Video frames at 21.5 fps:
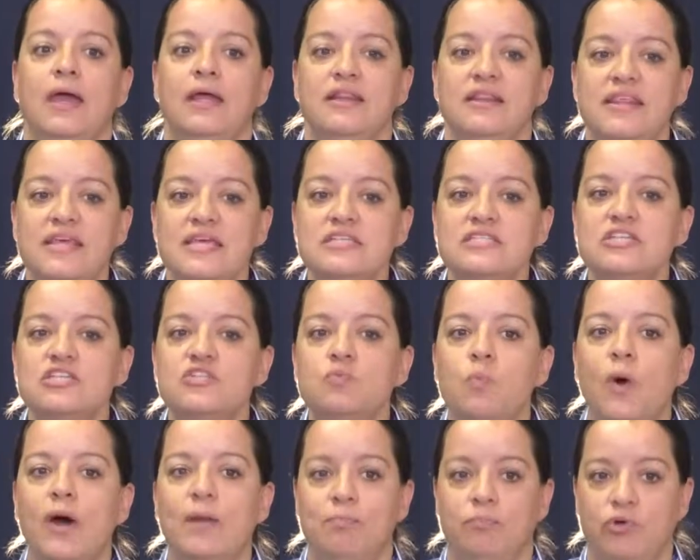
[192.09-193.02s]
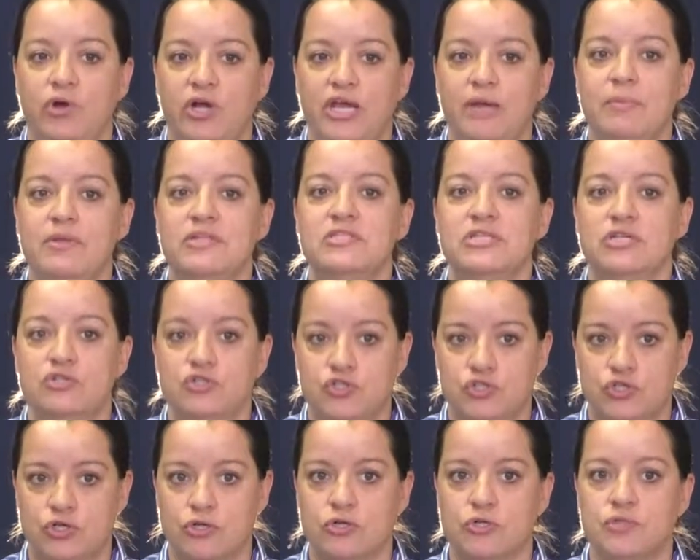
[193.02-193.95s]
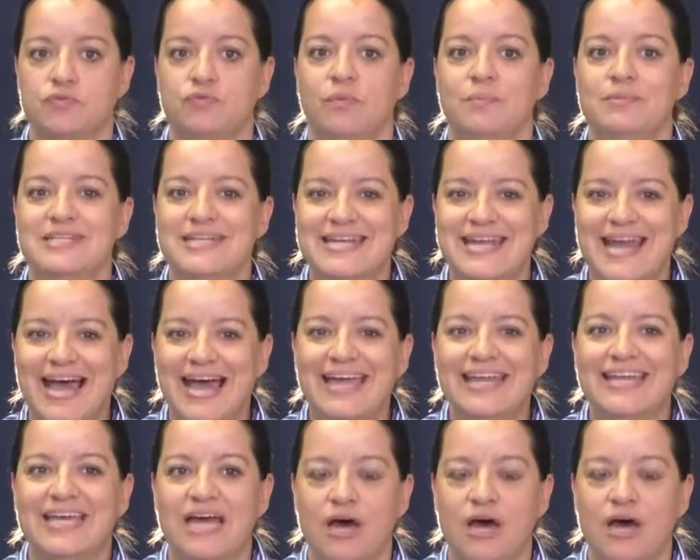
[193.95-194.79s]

This is what prohibits insurers from denying